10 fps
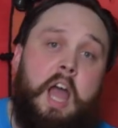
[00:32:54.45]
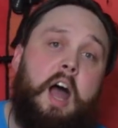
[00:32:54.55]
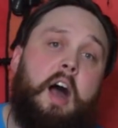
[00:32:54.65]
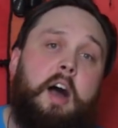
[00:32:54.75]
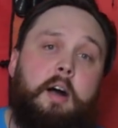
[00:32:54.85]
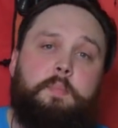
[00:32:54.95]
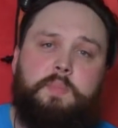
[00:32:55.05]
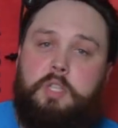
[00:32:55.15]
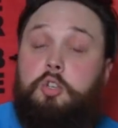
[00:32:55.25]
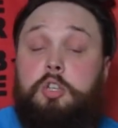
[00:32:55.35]

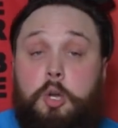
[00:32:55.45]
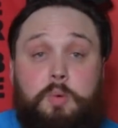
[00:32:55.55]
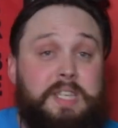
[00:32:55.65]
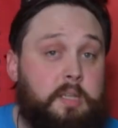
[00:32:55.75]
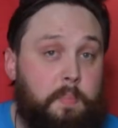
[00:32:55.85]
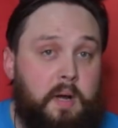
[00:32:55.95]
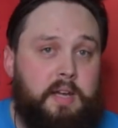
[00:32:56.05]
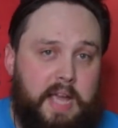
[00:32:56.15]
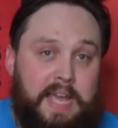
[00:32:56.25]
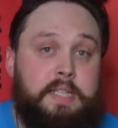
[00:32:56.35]
So you don't need to buy
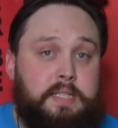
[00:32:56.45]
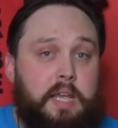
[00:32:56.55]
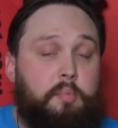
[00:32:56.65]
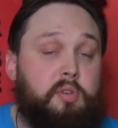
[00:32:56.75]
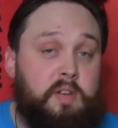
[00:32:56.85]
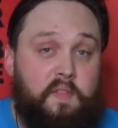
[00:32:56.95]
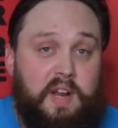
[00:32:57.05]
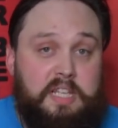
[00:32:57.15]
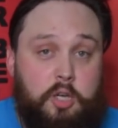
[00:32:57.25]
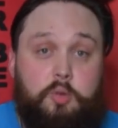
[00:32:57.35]
a separate
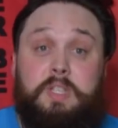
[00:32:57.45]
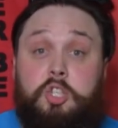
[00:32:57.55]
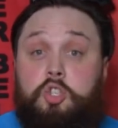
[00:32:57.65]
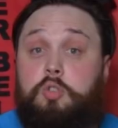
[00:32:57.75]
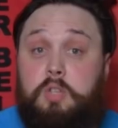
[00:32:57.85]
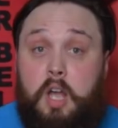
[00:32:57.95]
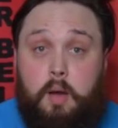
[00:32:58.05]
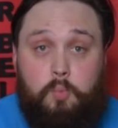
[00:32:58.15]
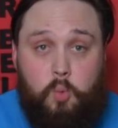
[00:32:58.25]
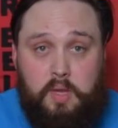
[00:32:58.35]
inflator hose. It should
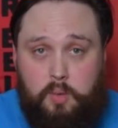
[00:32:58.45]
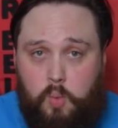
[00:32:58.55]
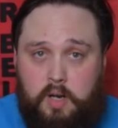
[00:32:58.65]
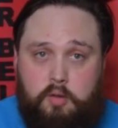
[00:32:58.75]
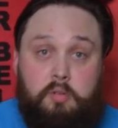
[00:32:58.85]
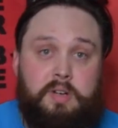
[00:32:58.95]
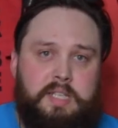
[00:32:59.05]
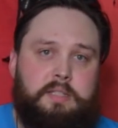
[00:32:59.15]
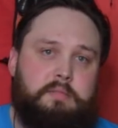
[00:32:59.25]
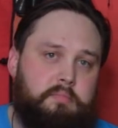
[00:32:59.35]
come with one, or at
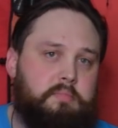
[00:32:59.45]
least